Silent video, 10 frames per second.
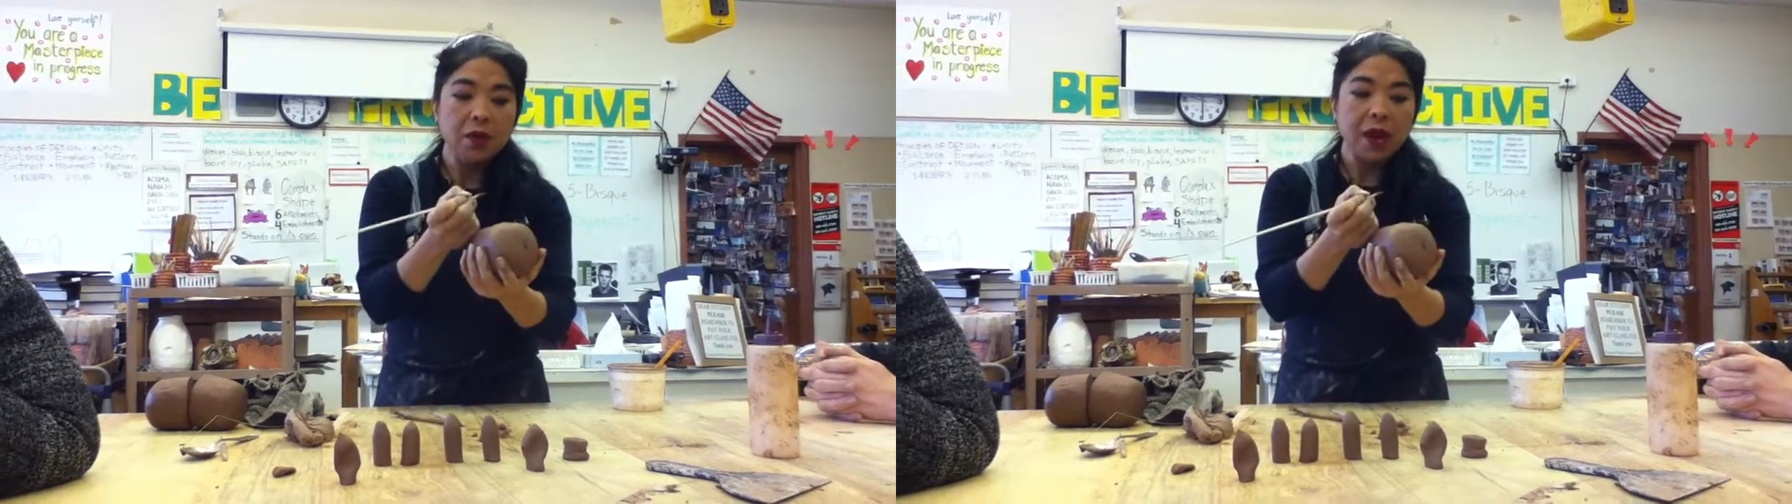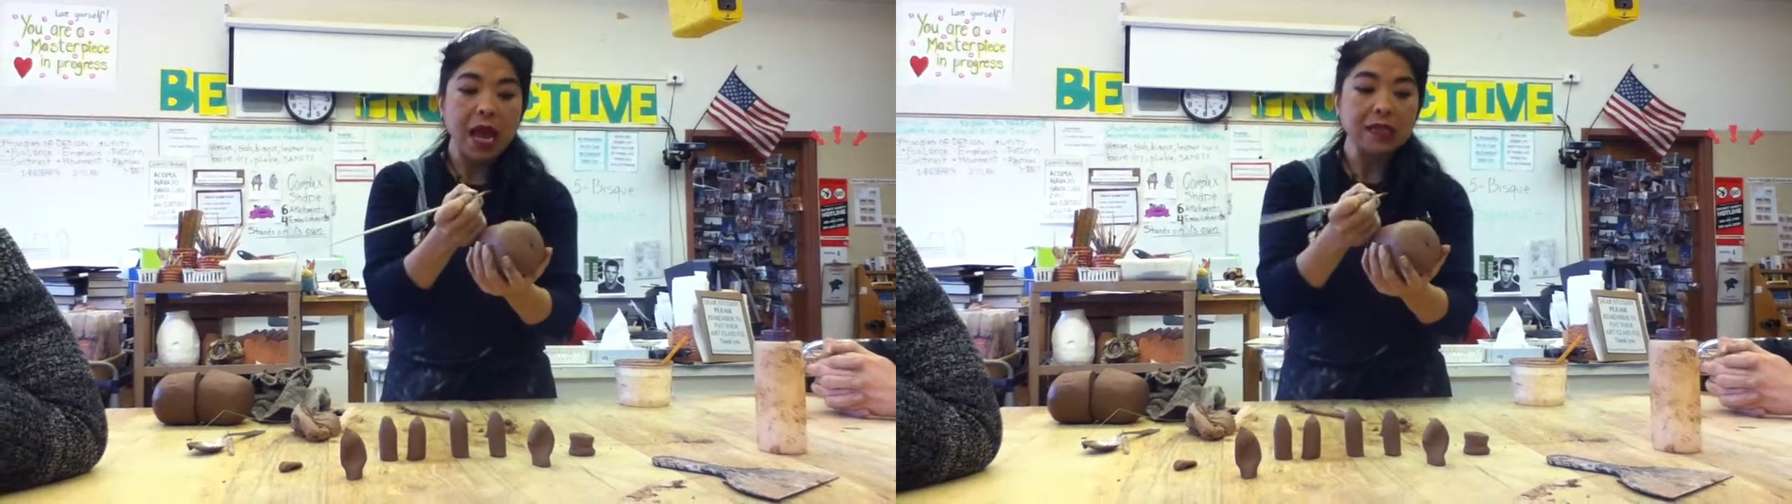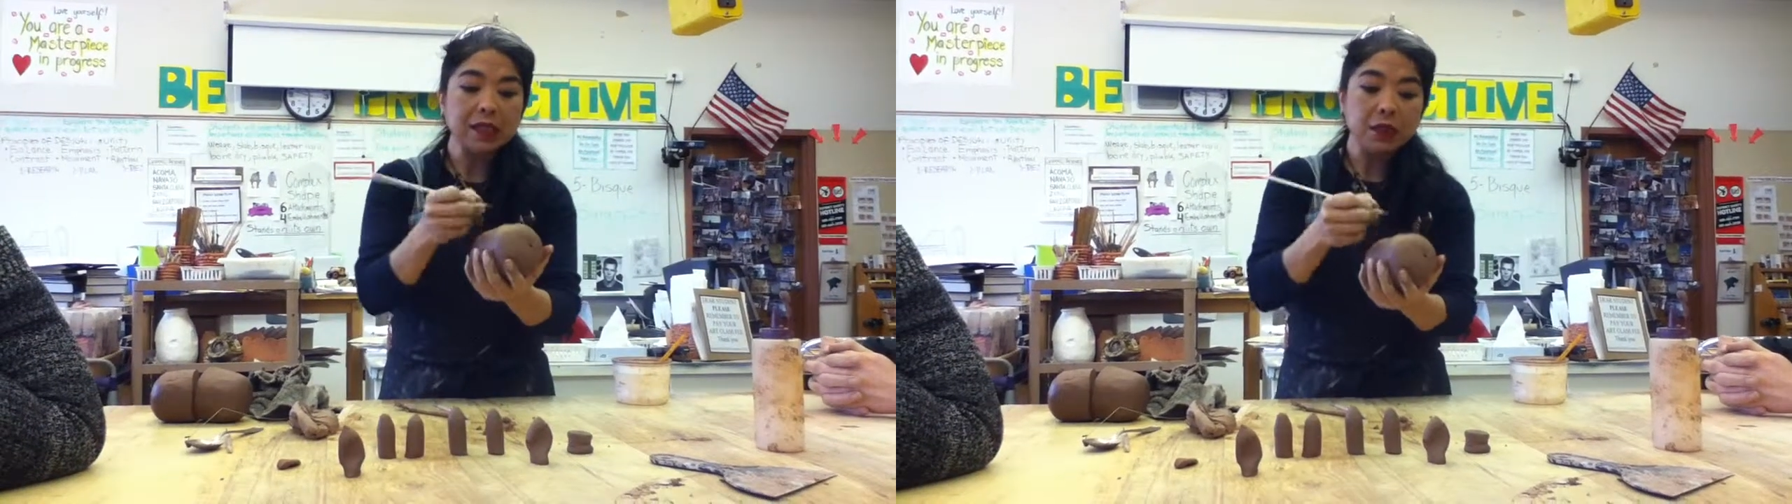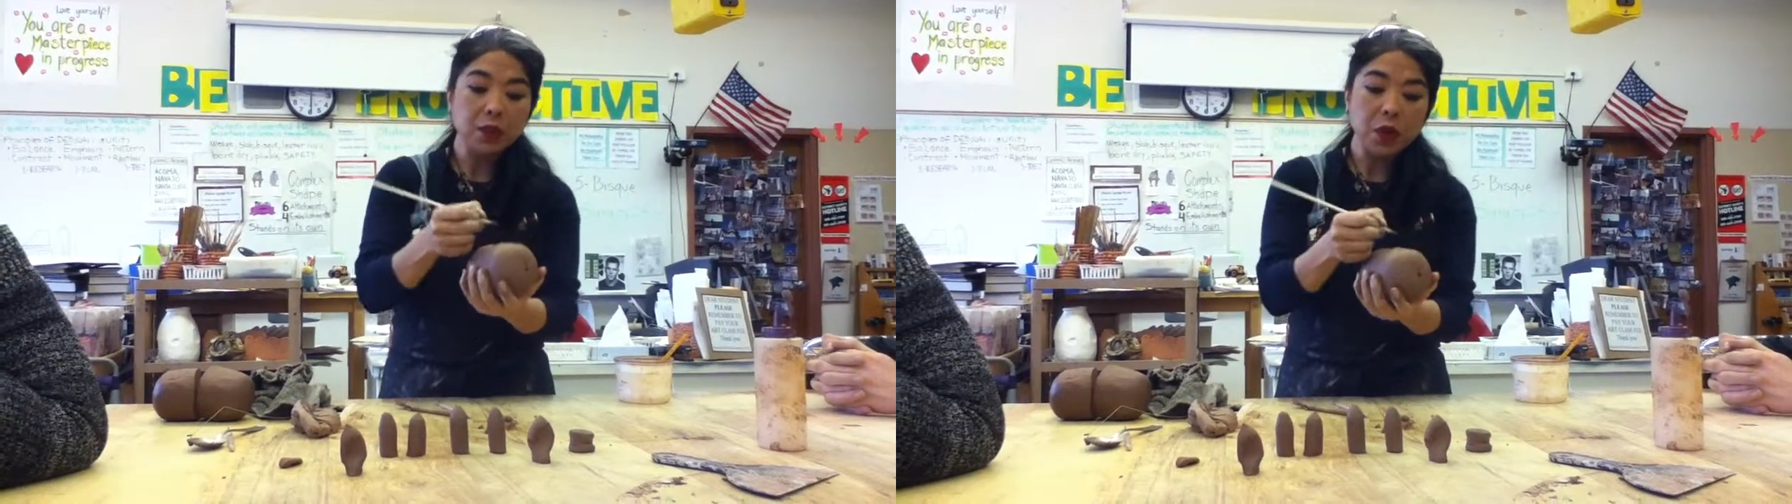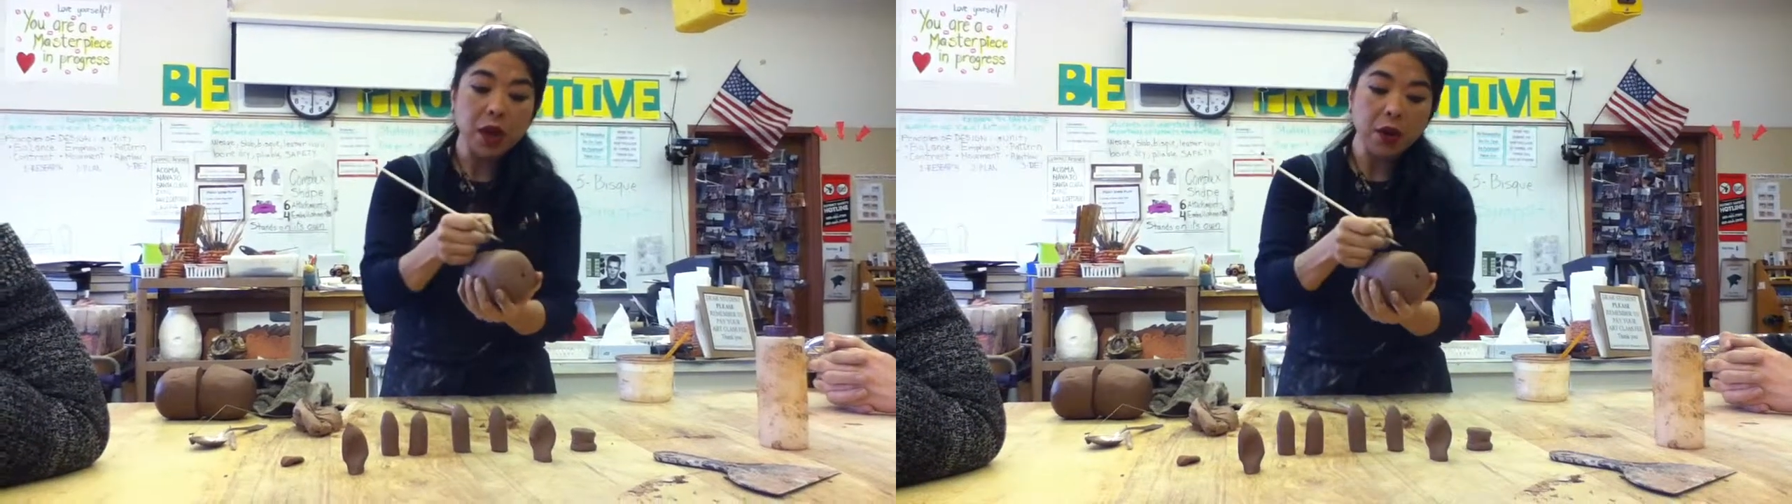Last,
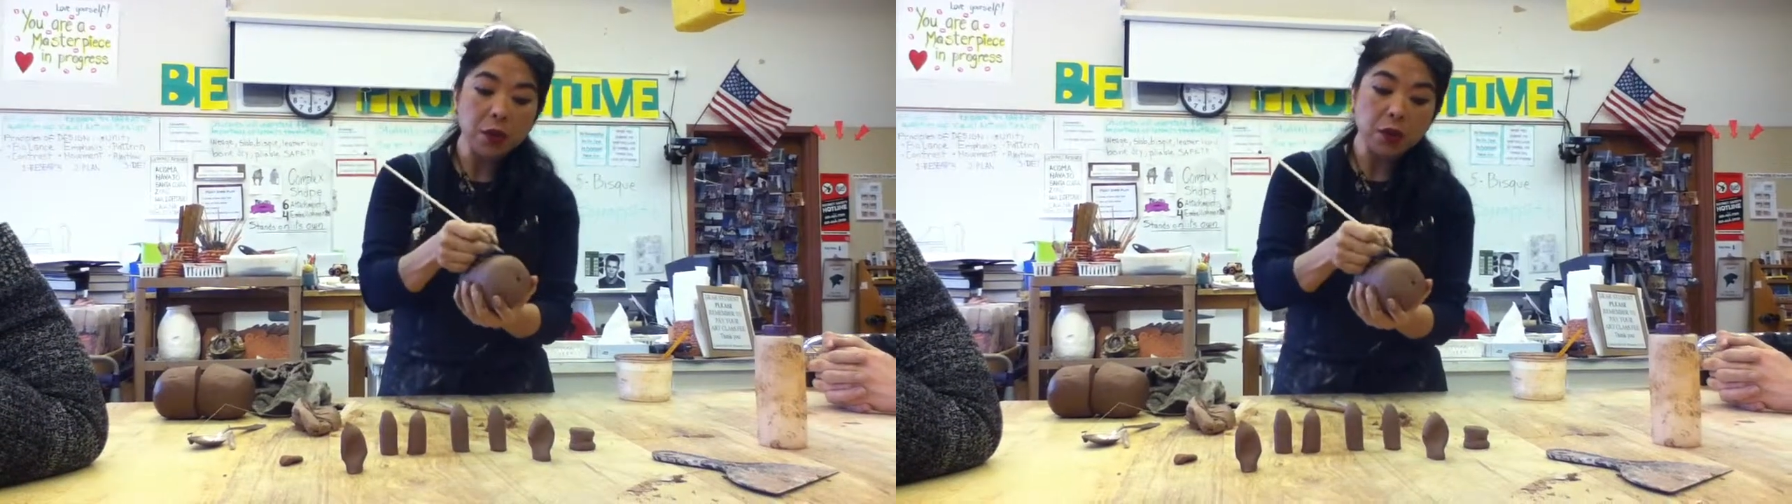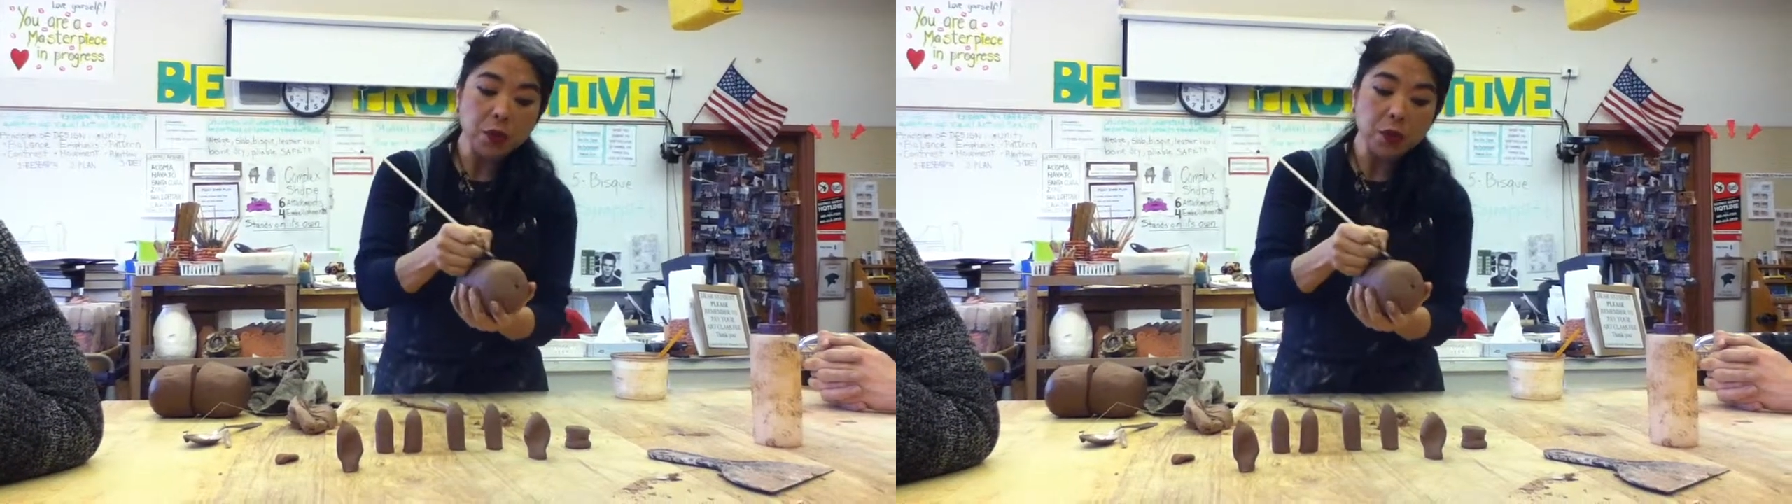we are going